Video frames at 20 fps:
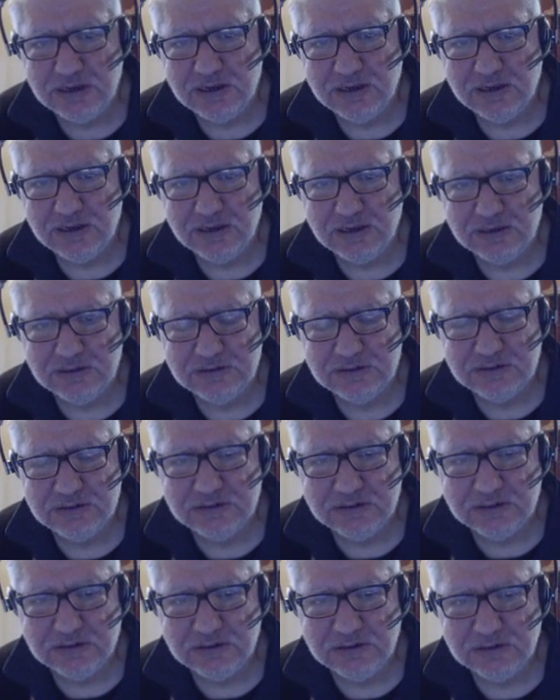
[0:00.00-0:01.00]
it's
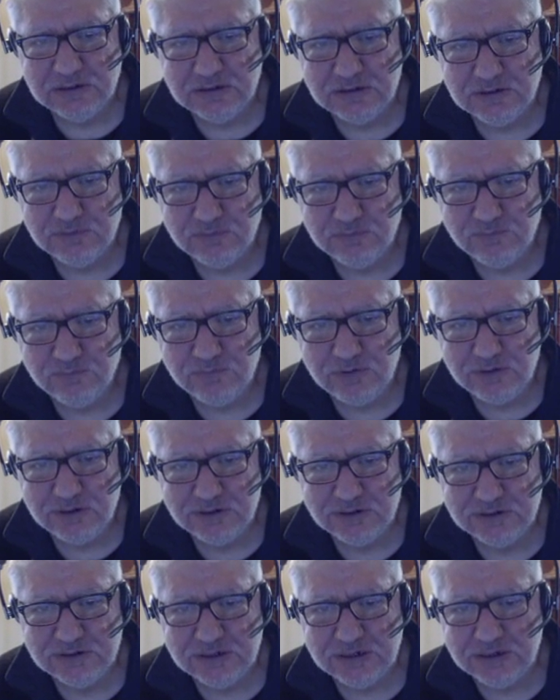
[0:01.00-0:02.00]
very
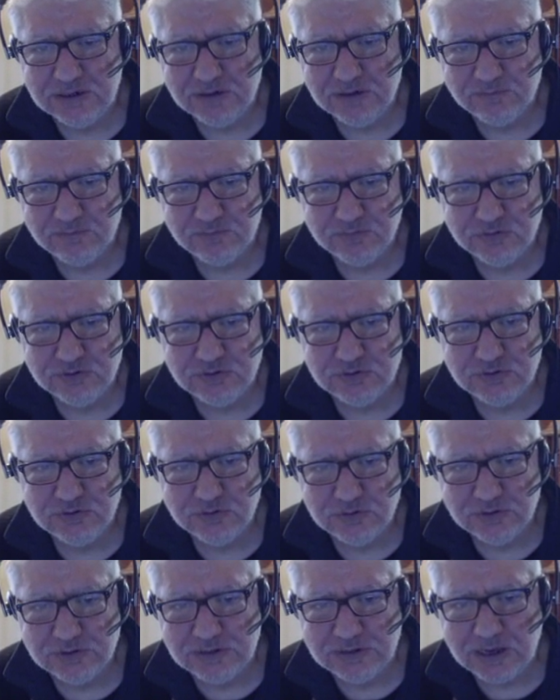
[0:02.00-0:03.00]
exciting at first
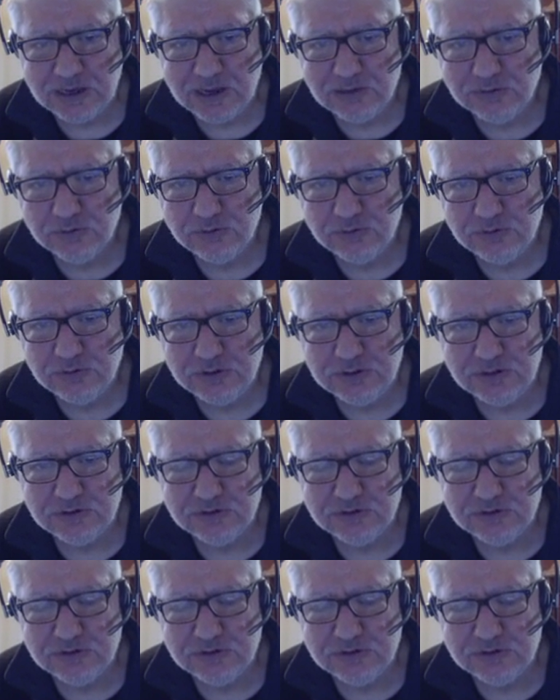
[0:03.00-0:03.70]
to download it and